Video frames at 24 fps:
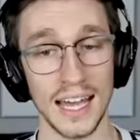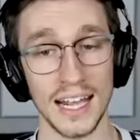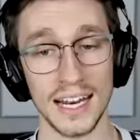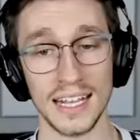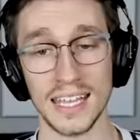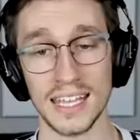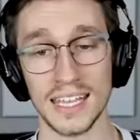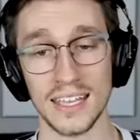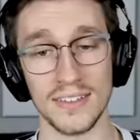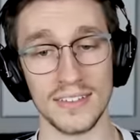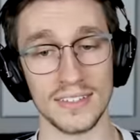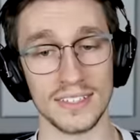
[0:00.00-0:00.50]
gotta
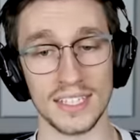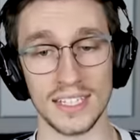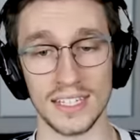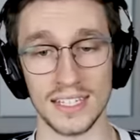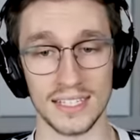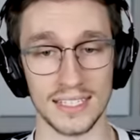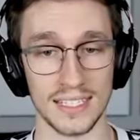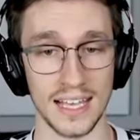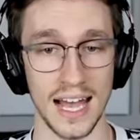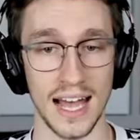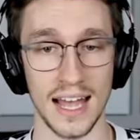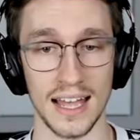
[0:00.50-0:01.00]
give it to
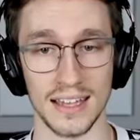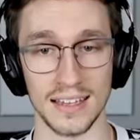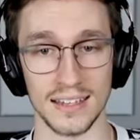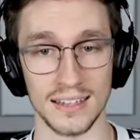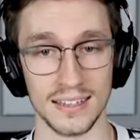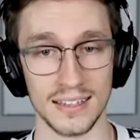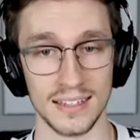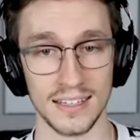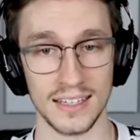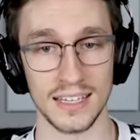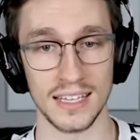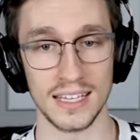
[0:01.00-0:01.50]
this guy.
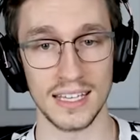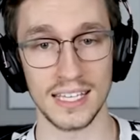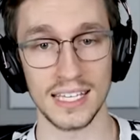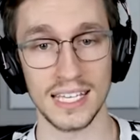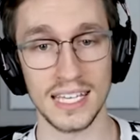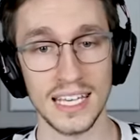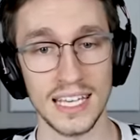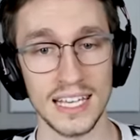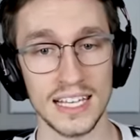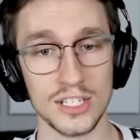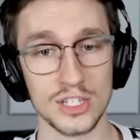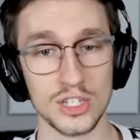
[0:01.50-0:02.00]

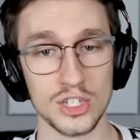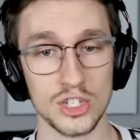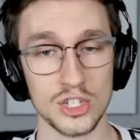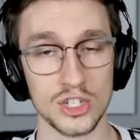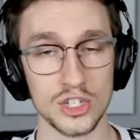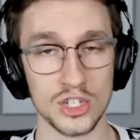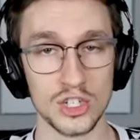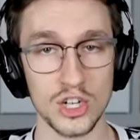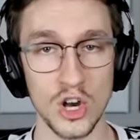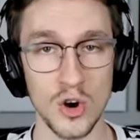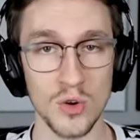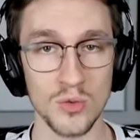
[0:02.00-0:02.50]
He is
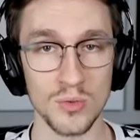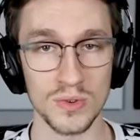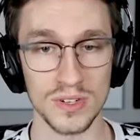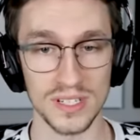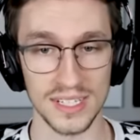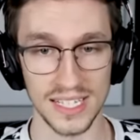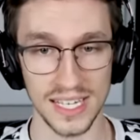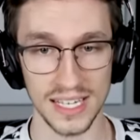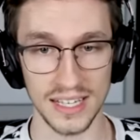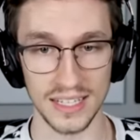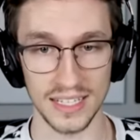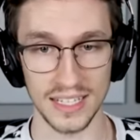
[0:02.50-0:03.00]
so
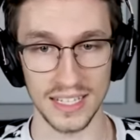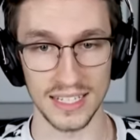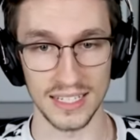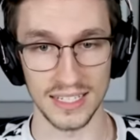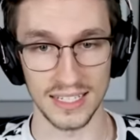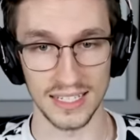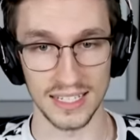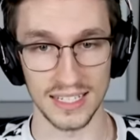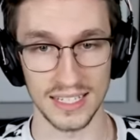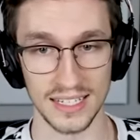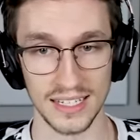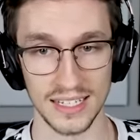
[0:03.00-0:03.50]

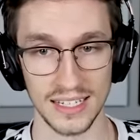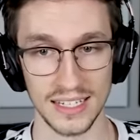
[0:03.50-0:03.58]
resilient.